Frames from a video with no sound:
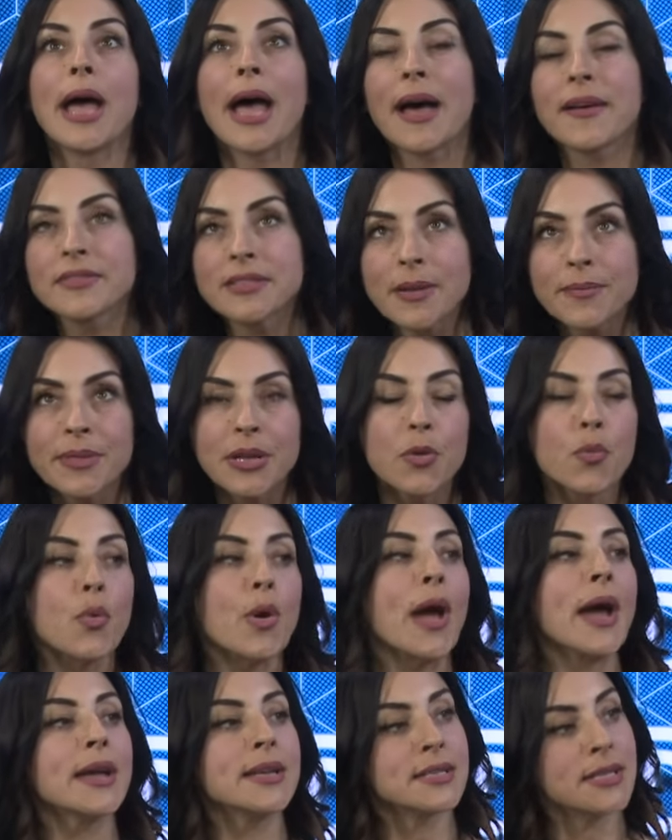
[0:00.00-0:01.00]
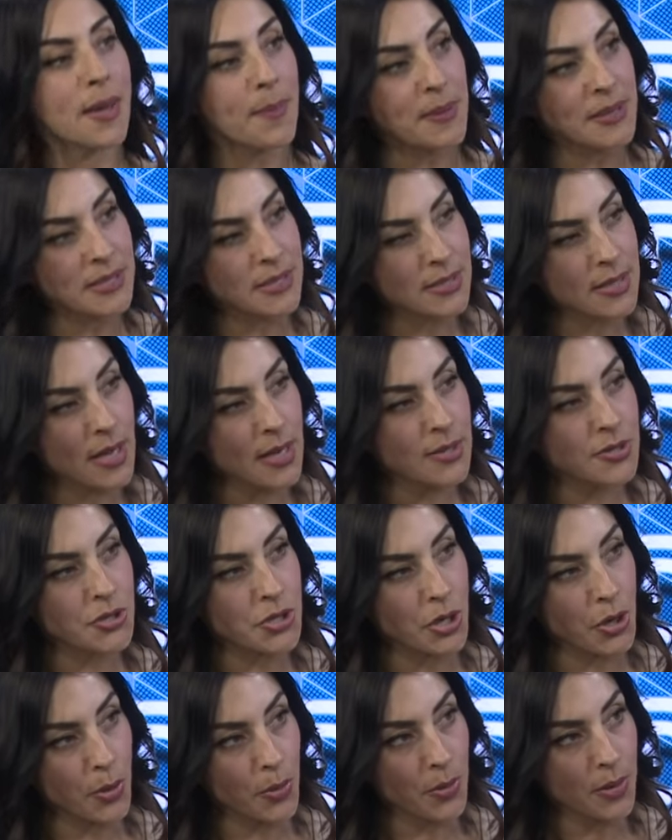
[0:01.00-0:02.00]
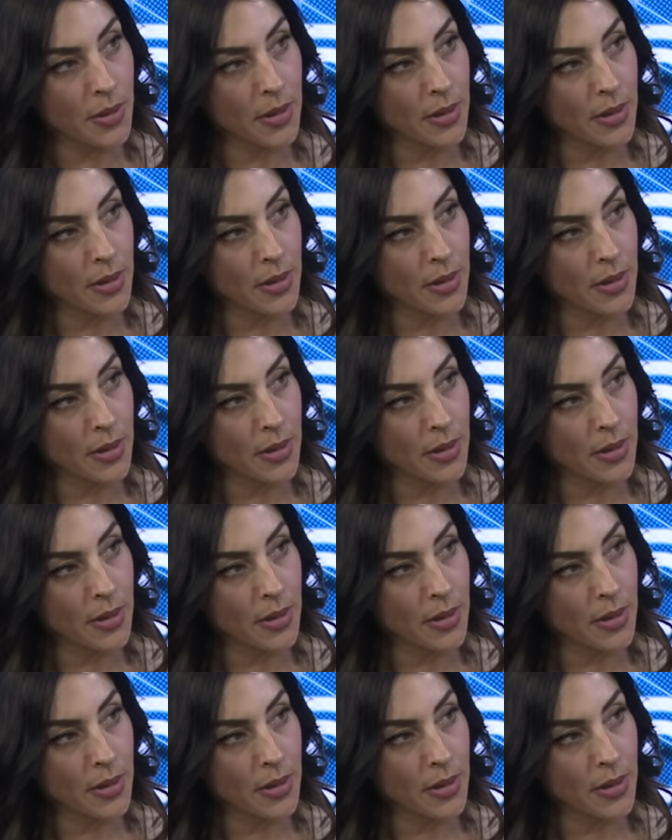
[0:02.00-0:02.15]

have something rise up inside you